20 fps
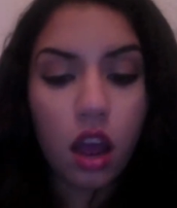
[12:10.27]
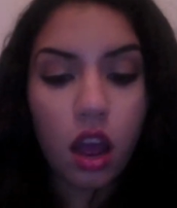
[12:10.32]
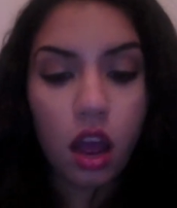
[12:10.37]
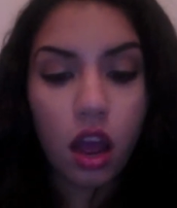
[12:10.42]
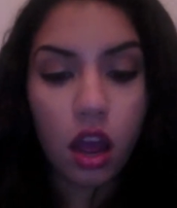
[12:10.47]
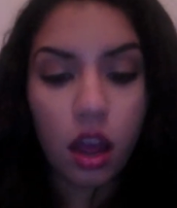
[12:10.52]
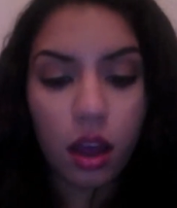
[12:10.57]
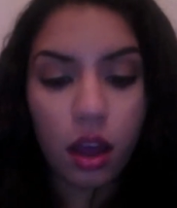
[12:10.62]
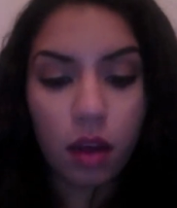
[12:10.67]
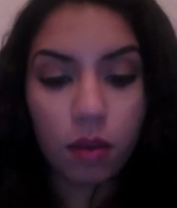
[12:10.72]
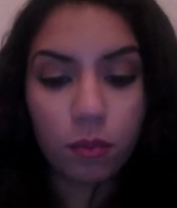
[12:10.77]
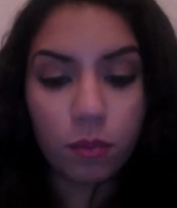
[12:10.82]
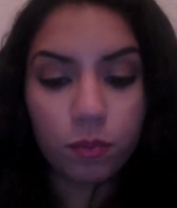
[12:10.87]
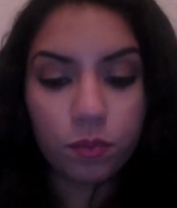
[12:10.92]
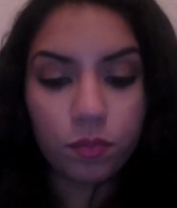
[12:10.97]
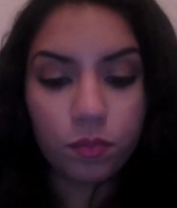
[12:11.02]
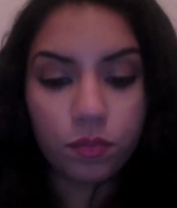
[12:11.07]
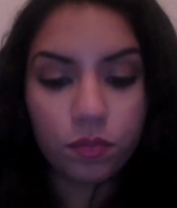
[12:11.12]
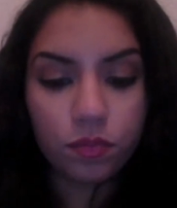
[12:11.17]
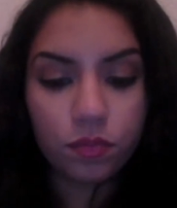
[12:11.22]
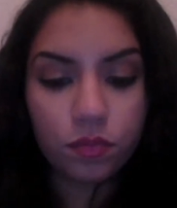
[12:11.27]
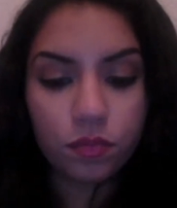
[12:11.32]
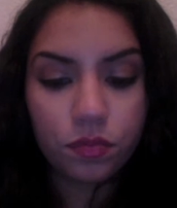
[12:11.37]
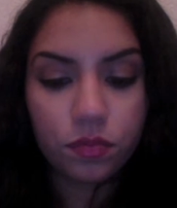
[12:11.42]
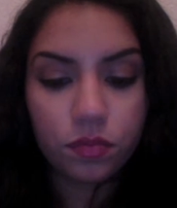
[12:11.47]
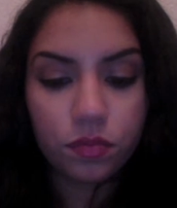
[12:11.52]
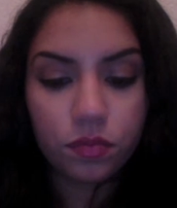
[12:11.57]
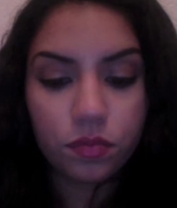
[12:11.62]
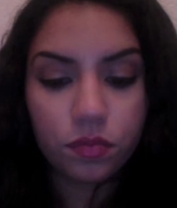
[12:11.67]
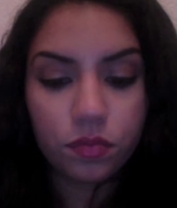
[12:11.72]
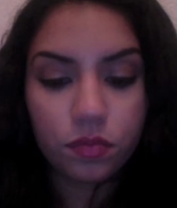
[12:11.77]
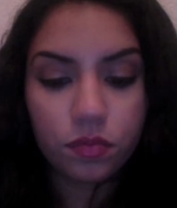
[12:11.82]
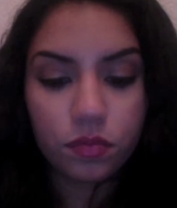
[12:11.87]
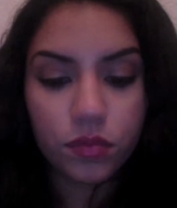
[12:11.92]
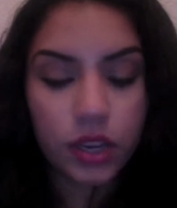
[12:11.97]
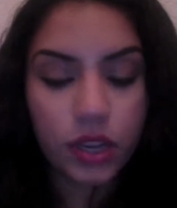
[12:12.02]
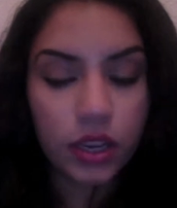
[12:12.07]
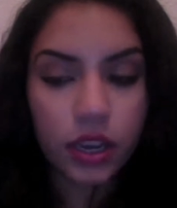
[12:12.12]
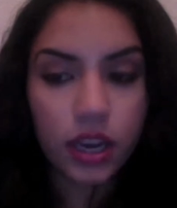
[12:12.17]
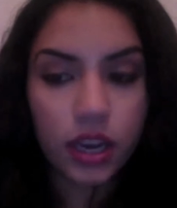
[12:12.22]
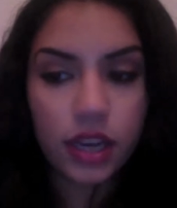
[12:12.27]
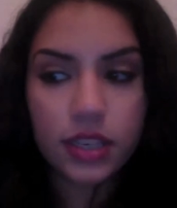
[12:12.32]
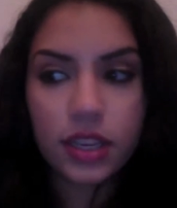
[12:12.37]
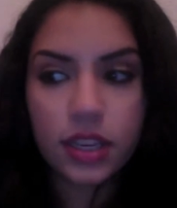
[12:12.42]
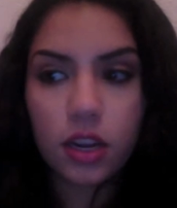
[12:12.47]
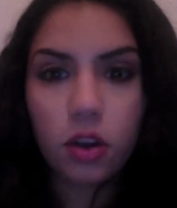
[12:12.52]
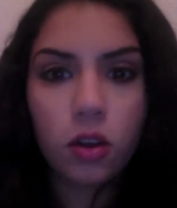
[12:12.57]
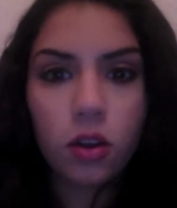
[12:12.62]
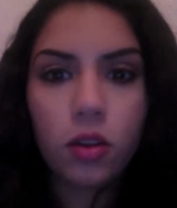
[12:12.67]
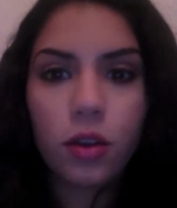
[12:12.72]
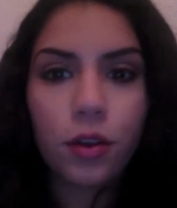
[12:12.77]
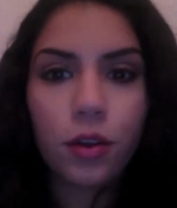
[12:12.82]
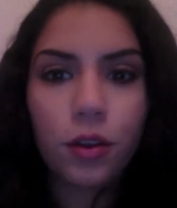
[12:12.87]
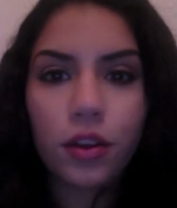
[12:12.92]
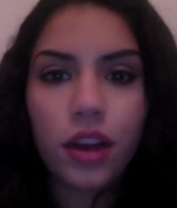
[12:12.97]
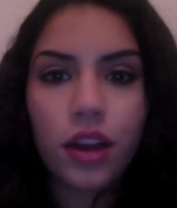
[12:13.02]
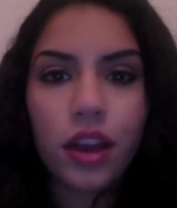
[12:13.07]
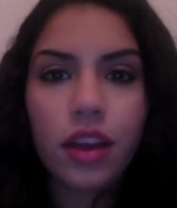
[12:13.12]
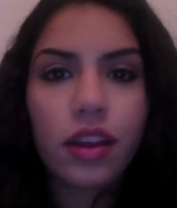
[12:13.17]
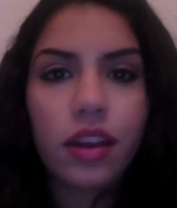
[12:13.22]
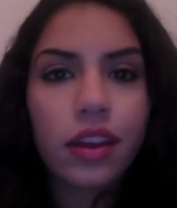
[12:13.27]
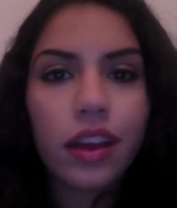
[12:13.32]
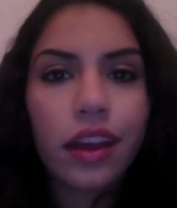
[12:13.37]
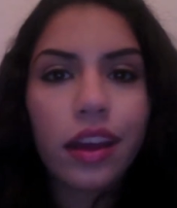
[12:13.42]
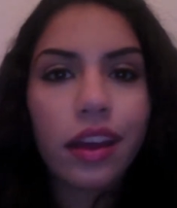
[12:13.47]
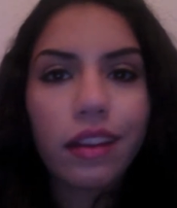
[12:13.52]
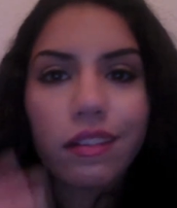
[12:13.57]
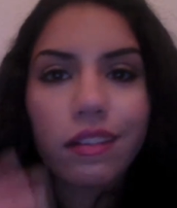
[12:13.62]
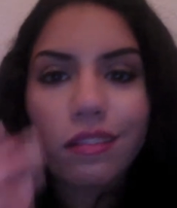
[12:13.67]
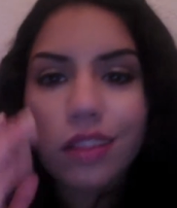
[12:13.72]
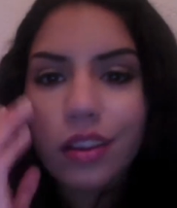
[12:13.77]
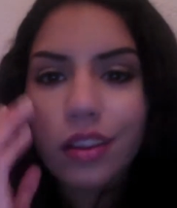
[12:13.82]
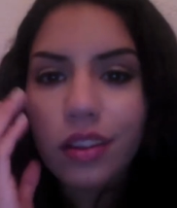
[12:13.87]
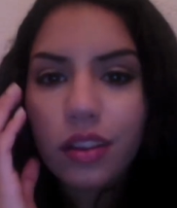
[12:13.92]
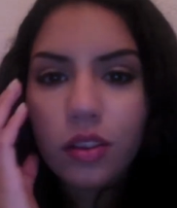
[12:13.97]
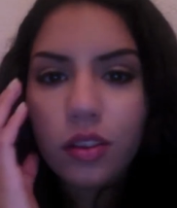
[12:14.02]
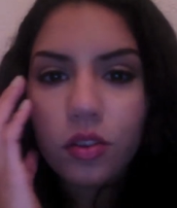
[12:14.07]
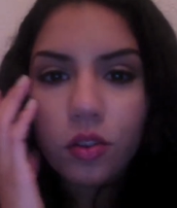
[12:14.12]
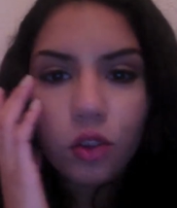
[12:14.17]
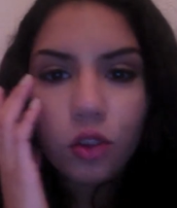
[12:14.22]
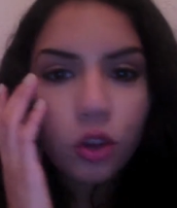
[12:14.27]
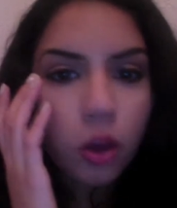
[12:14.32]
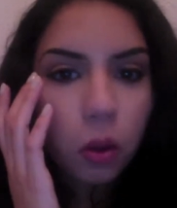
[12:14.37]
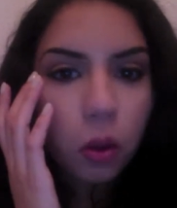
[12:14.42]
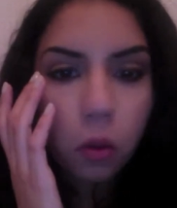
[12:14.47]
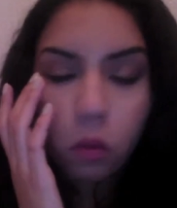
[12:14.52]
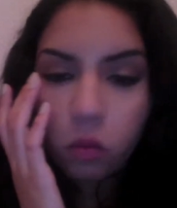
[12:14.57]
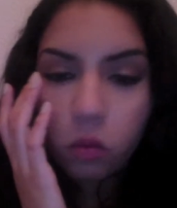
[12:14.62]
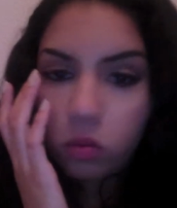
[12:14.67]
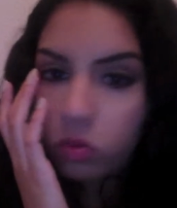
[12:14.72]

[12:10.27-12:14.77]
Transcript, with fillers: Um, and like I said earlier, you're not going to get, you know,